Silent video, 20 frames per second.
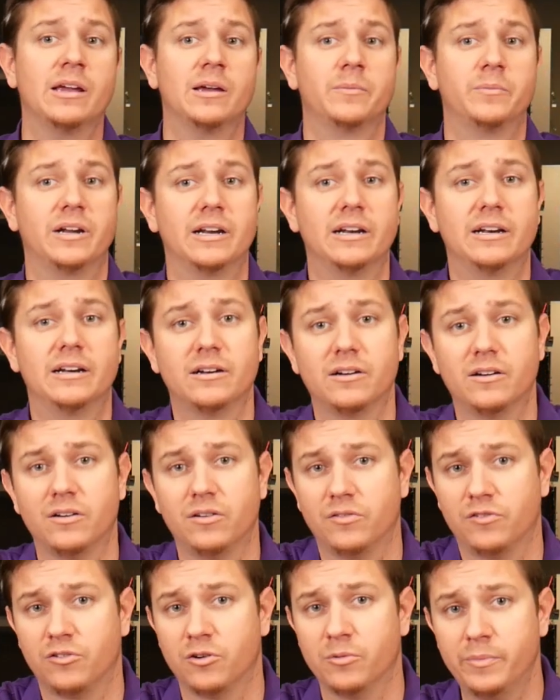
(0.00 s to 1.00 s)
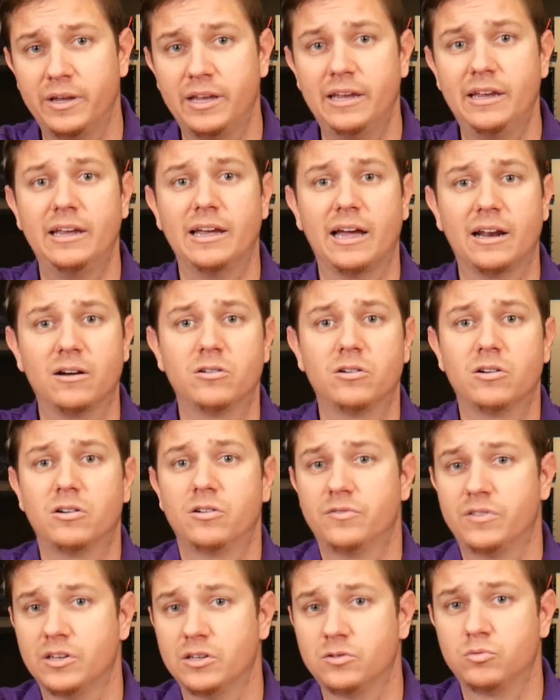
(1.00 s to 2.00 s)
but for me, I don't know
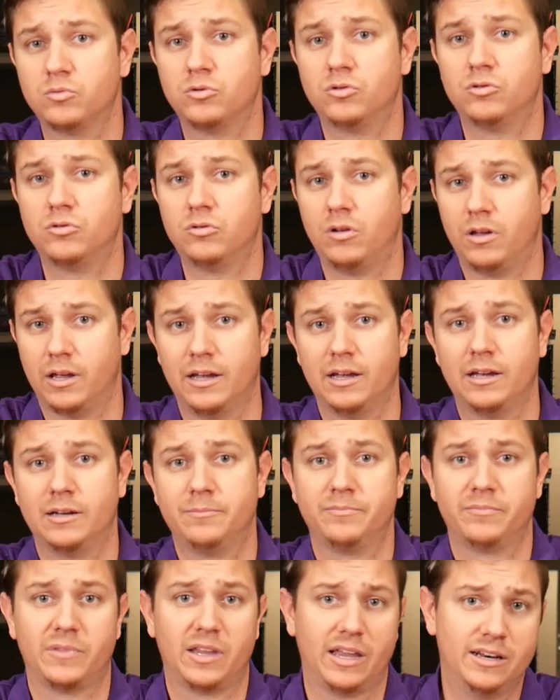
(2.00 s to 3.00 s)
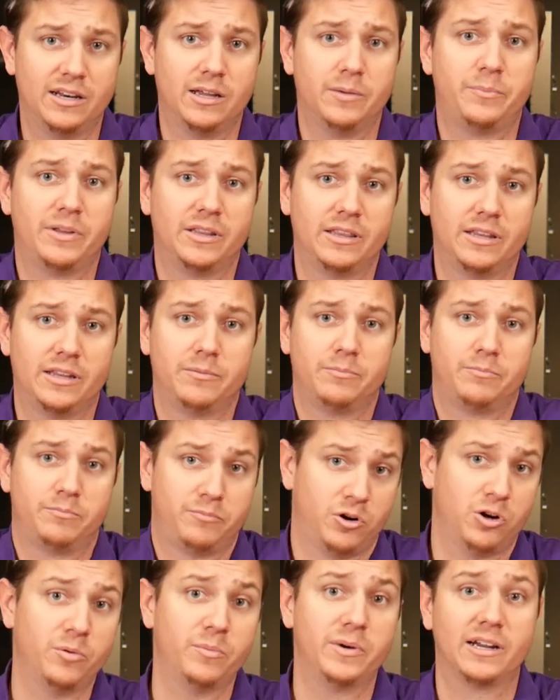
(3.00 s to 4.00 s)
if this will end up in the
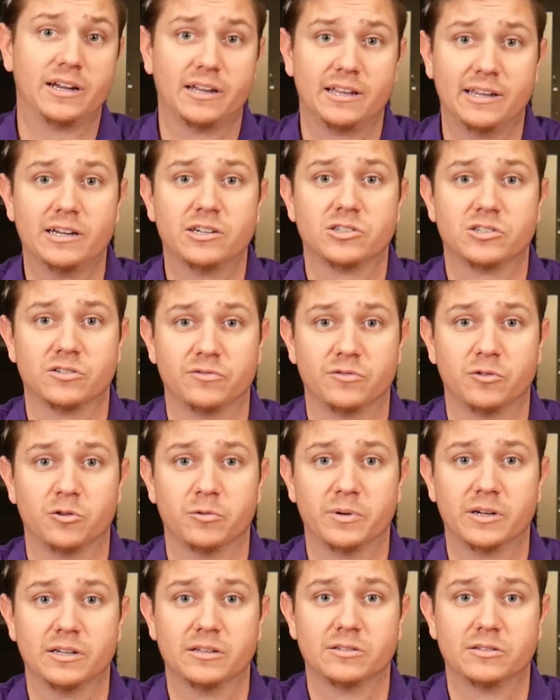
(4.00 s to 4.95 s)
permanent collection for me.